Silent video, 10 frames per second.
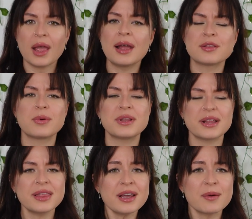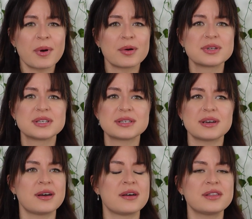And when I think about it,
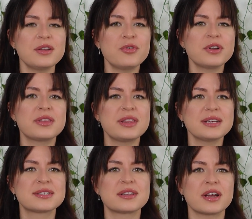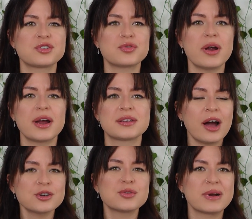different things that I tried
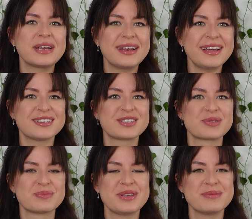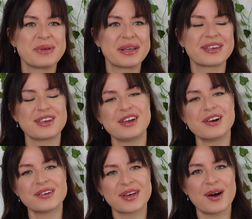actually led to me being
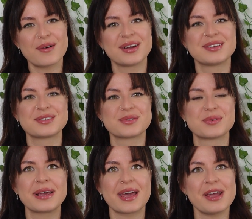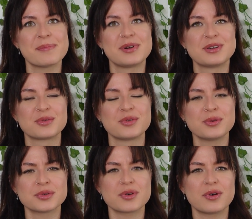here now and to being able to
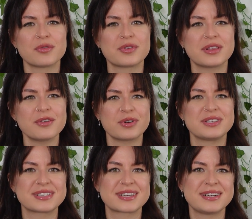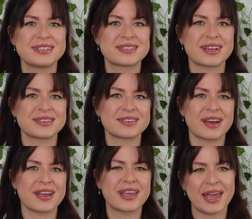use all of the different skills that
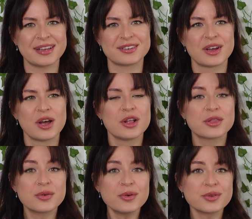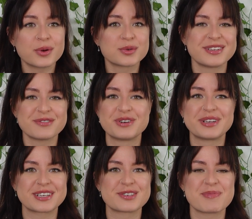I gained through those different
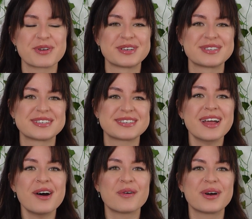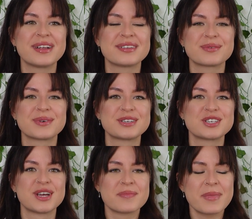experiences now, and which
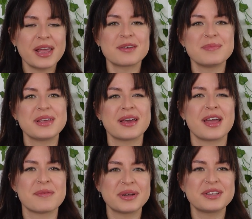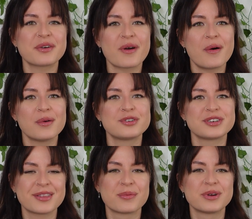make me a better coach
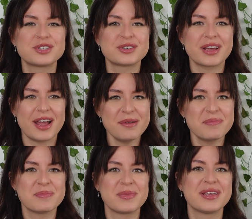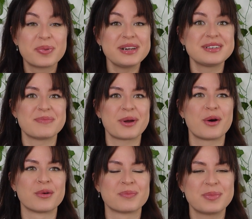and which help me build my
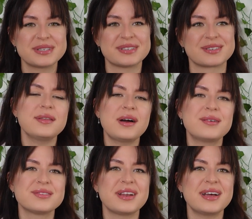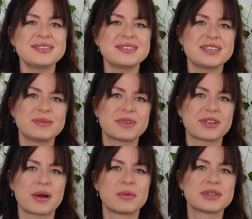own business. Now, the last tip that
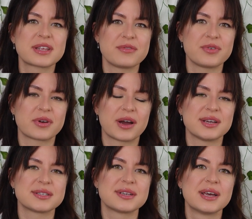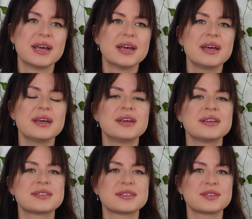I would give you guys
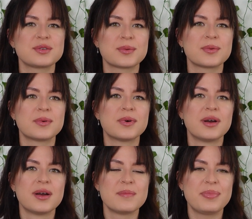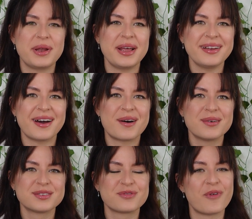is to plan
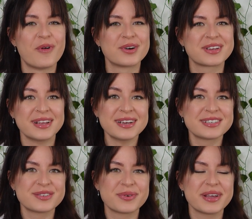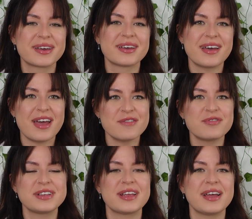out for the next week
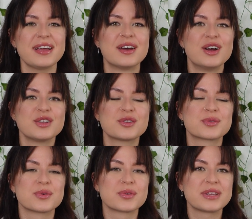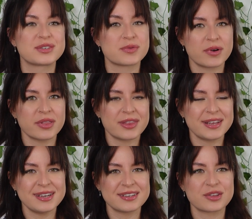every day to do this one
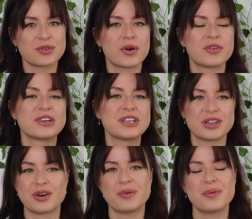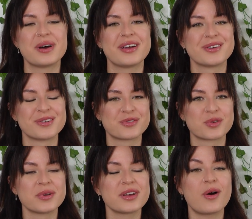thing that you already know you love
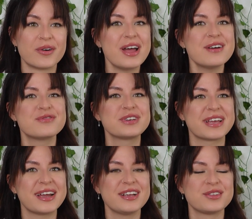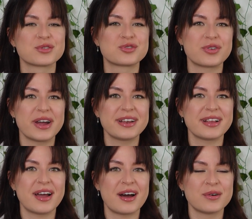doing, or every day to try
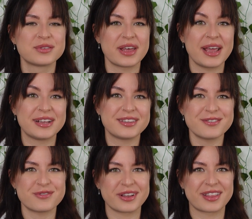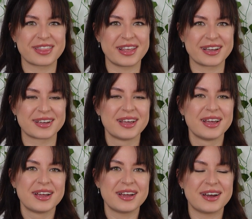out a different thing
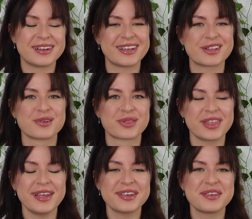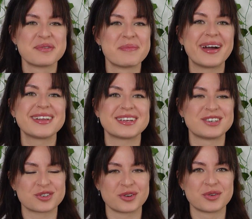that you think you might
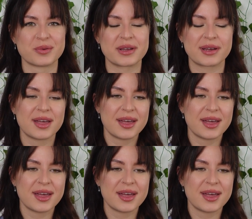enjoy doing.